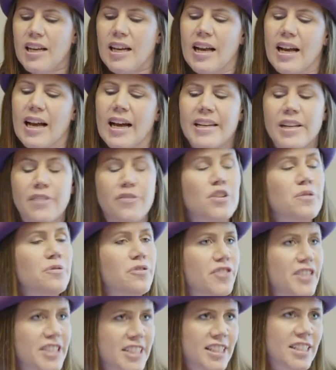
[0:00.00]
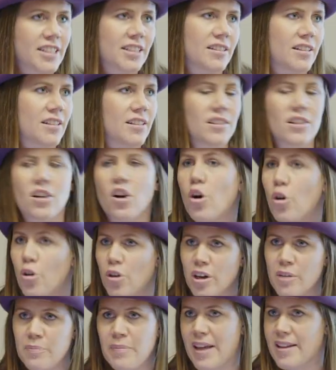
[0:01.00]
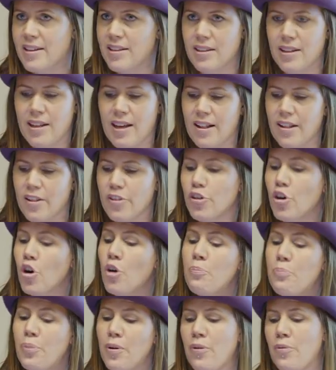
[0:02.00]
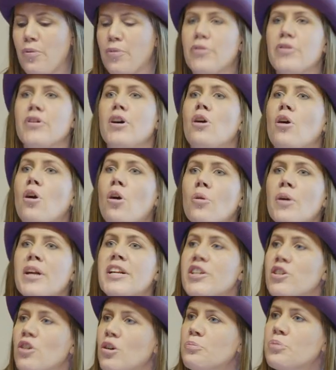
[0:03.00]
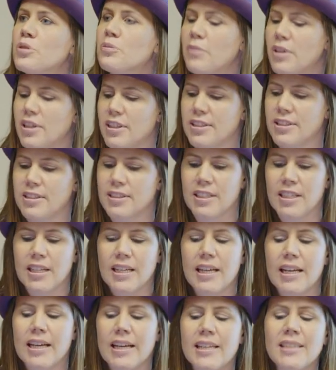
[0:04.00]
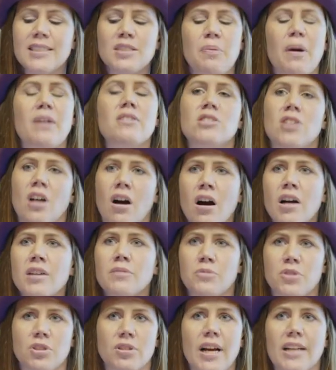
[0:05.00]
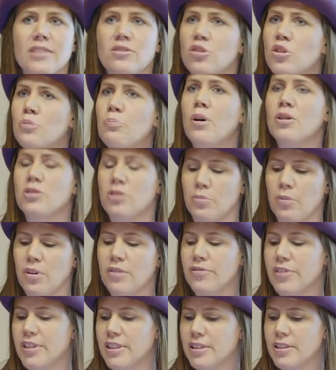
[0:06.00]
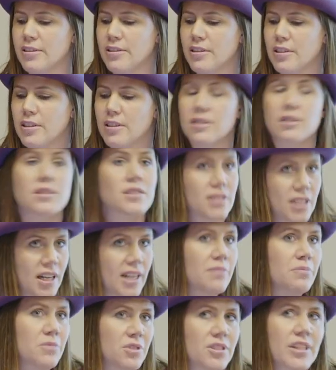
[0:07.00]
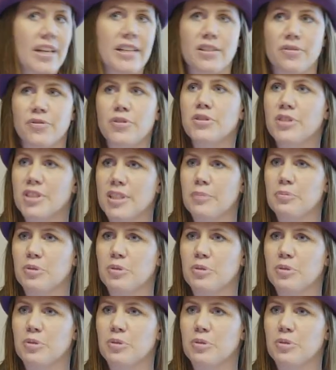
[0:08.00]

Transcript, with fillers: And if you're in physical or mental health or both are already compromised, it is about time to get to the bottom of it, time to take a few steps